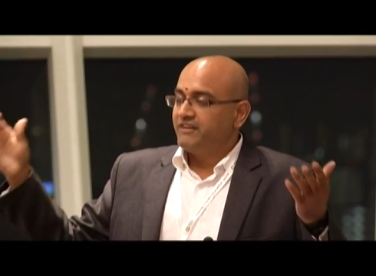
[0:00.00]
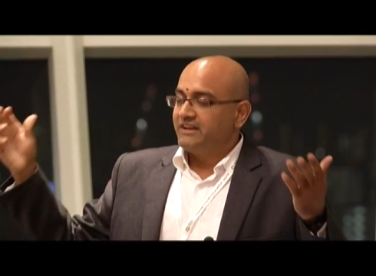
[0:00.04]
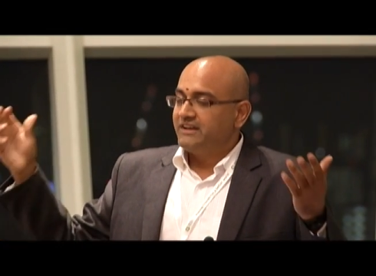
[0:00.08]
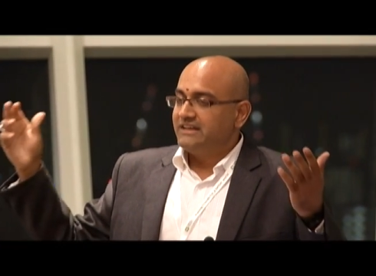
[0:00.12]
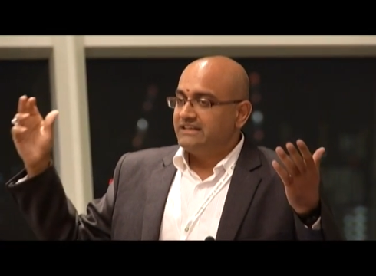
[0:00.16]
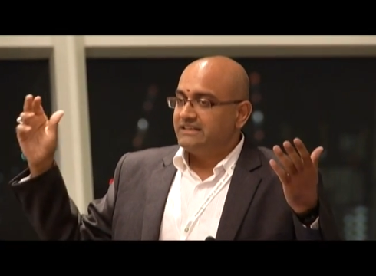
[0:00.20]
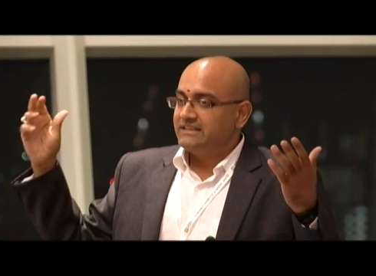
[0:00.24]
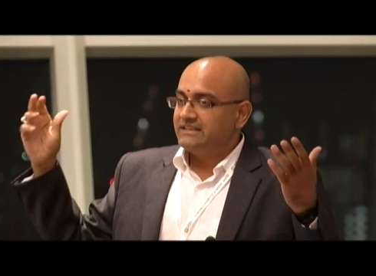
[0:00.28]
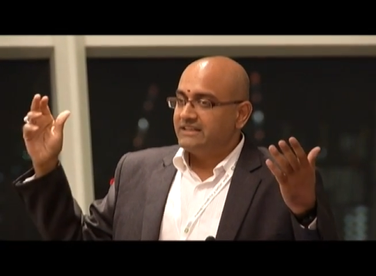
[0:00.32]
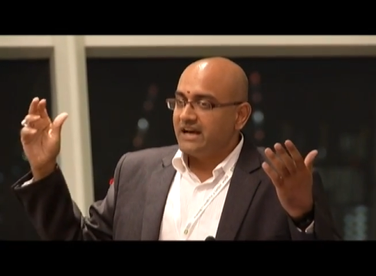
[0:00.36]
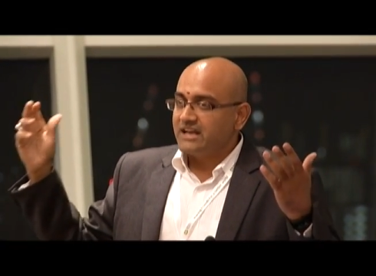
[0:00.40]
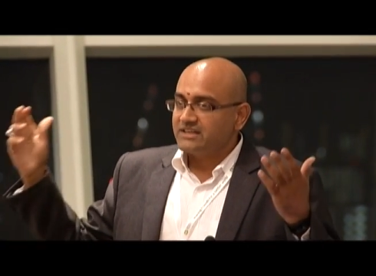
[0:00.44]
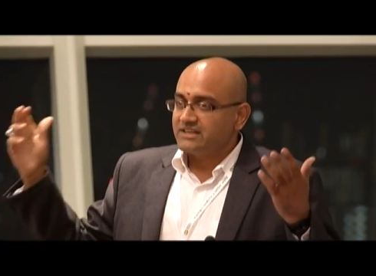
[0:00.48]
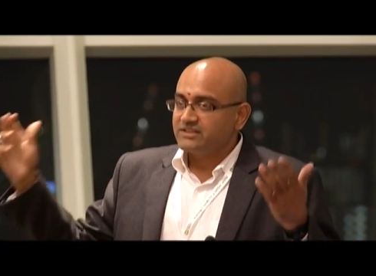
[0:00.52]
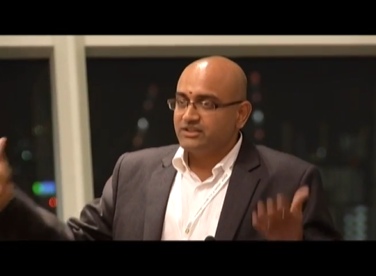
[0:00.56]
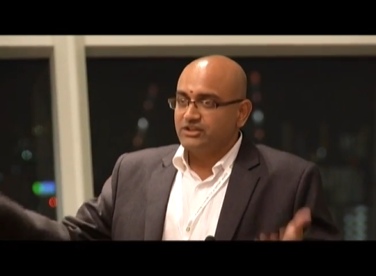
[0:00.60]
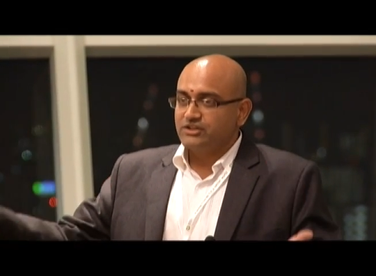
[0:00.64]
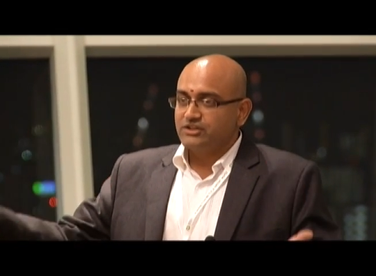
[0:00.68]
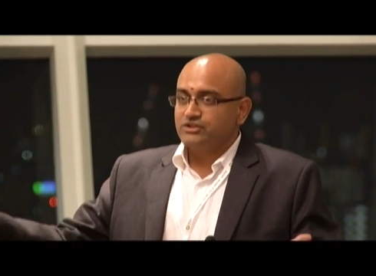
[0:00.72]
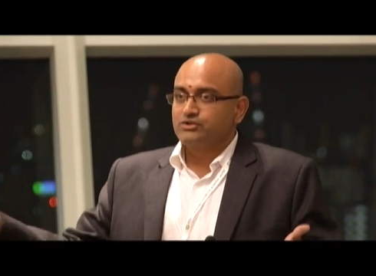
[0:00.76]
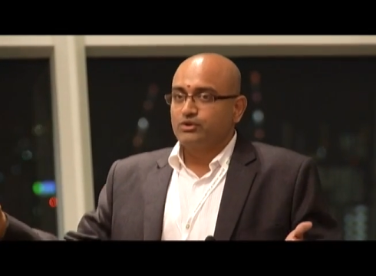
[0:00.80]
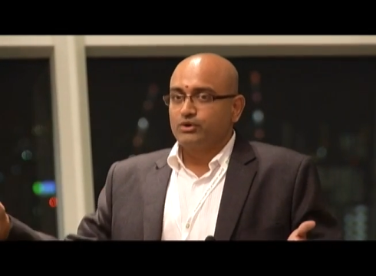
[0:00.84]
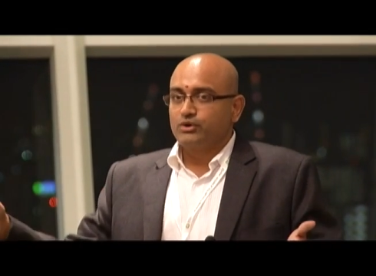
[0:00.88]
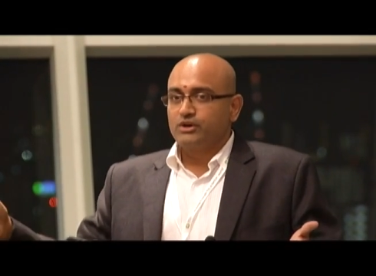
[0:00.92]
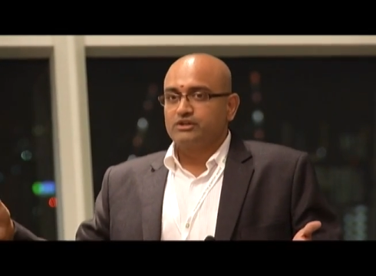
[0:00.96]

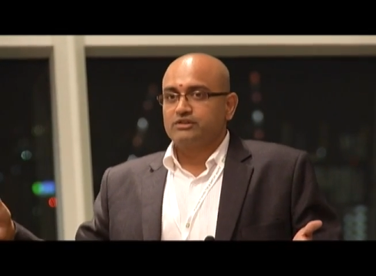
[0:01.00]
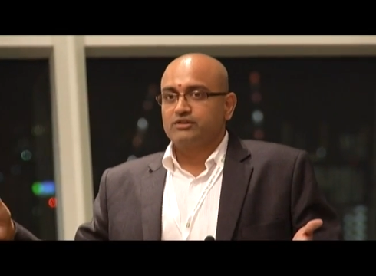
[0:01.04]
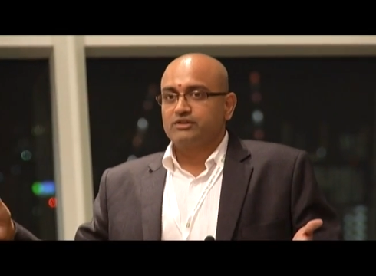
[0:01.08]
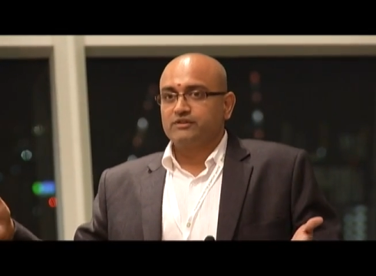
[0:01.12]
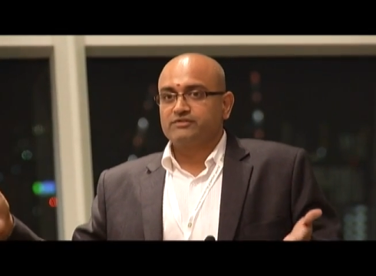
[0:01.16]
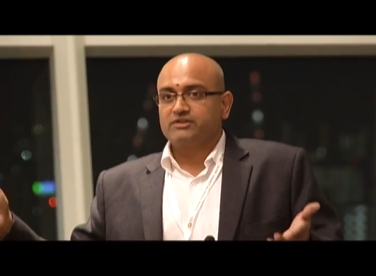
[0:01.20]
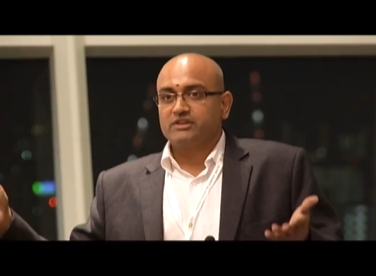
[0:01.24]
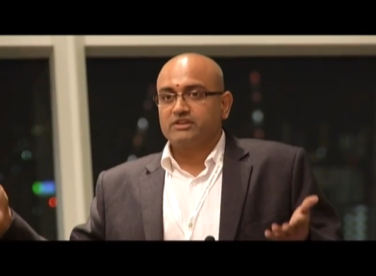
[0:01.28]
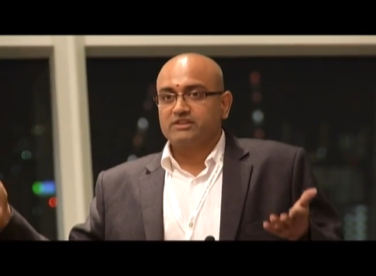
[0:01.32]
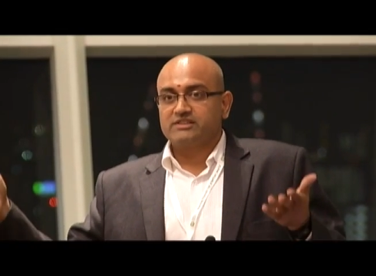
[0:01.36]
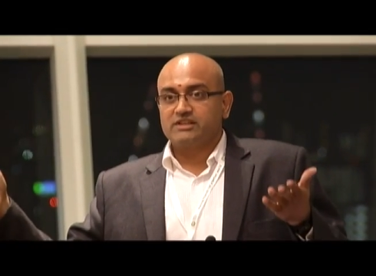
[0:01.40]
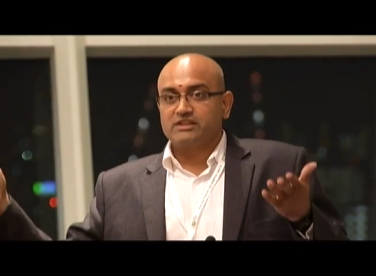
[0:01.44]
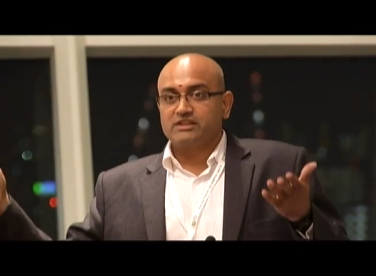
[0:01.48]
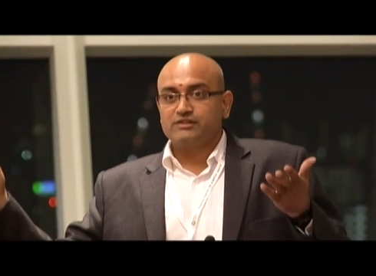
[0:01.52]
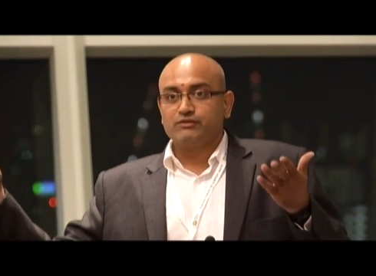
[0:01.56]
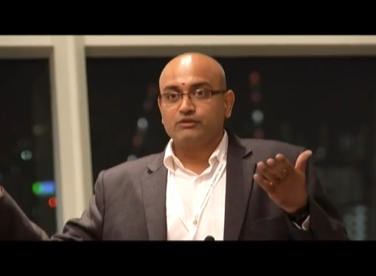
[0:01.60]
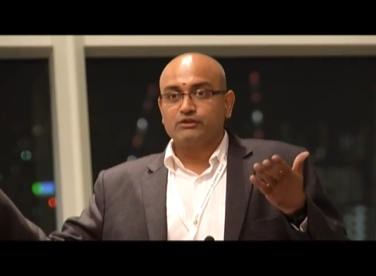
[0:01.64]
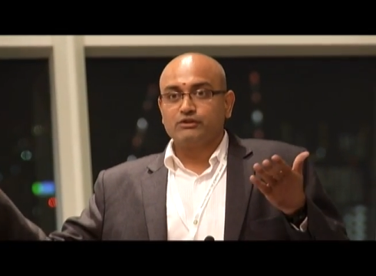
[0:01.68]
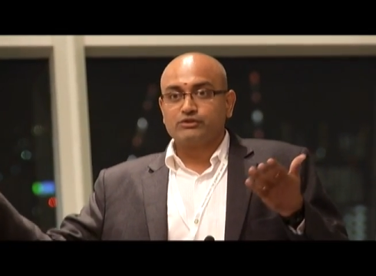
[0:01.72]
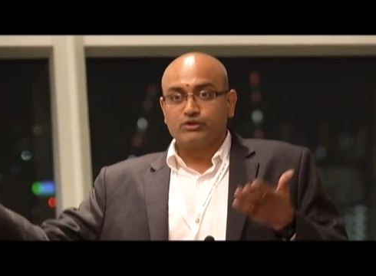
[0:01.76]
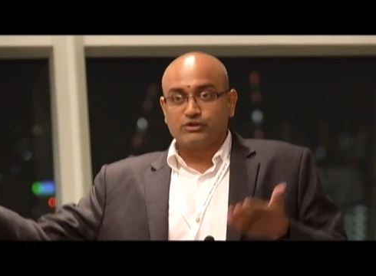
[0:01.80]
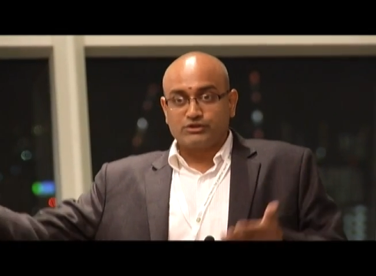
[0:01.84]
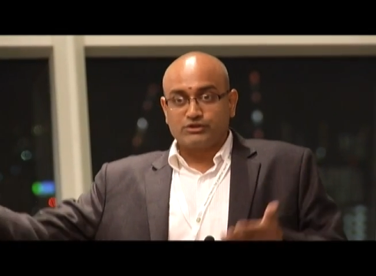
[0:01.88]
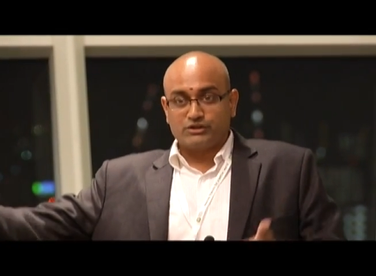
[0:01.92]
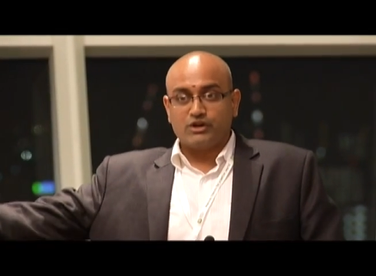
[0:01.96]
fantastic stories of
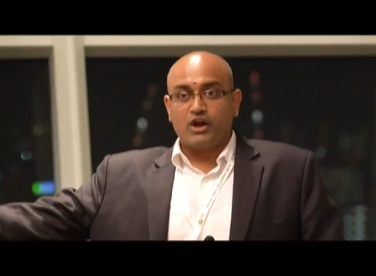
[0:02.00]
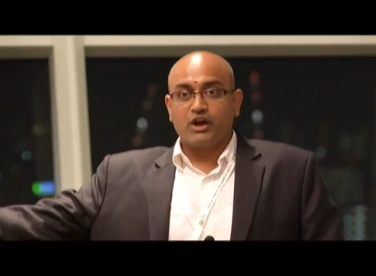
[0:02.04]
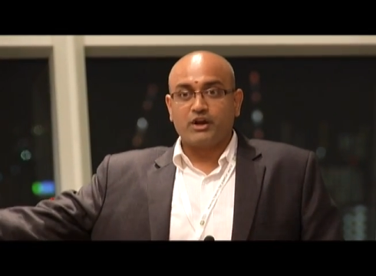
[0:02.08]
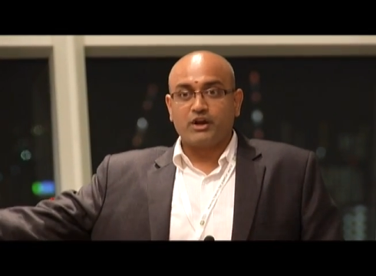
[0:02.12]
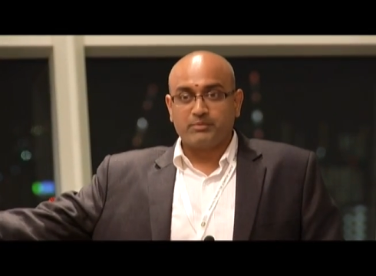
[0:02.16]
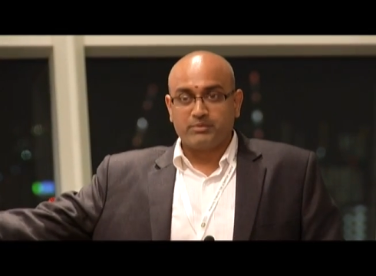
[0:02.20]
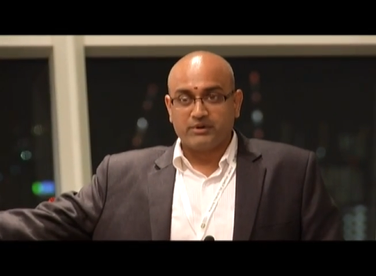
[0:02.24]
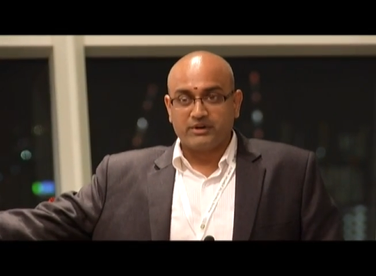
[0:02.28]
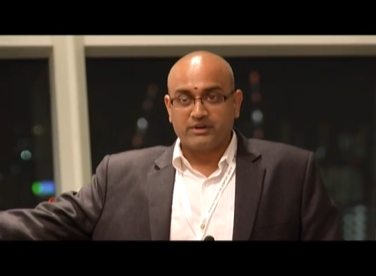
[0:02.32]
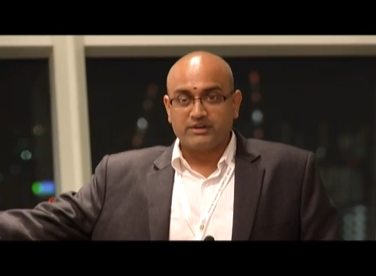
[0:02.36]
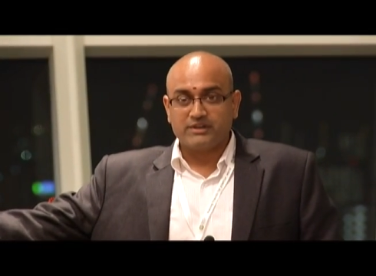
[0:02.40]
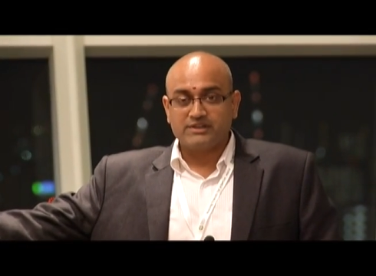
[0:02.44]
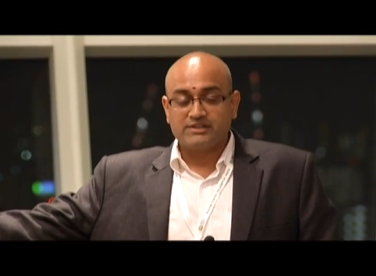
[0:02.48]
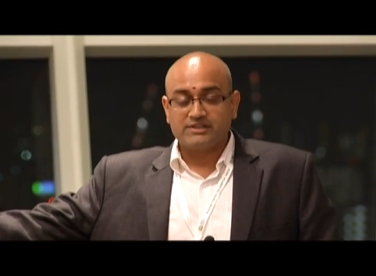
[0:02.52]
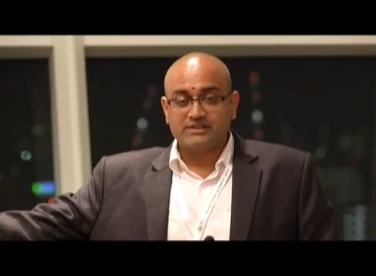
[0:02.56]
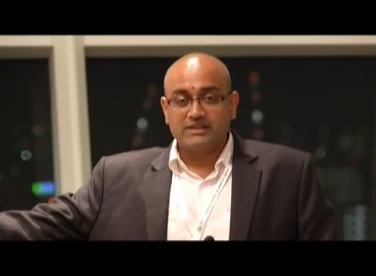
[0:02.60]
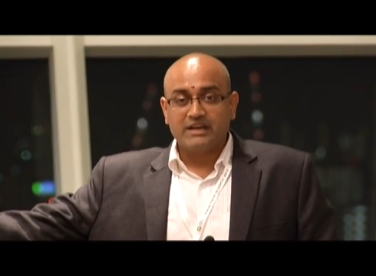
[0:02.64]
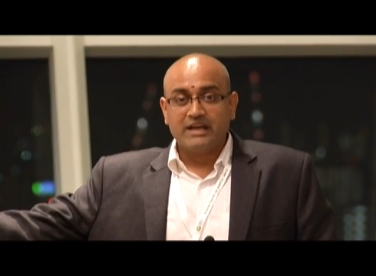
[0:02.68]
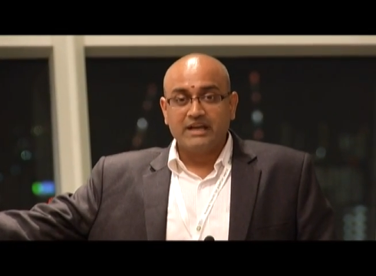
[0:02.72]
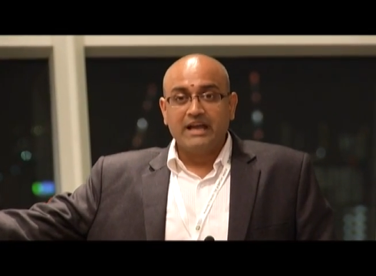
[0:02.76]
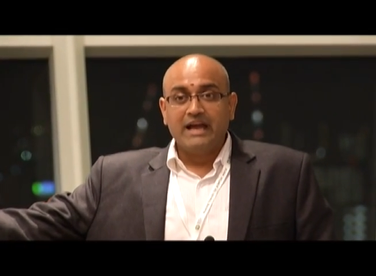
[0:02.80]
successful social entrepreneurs.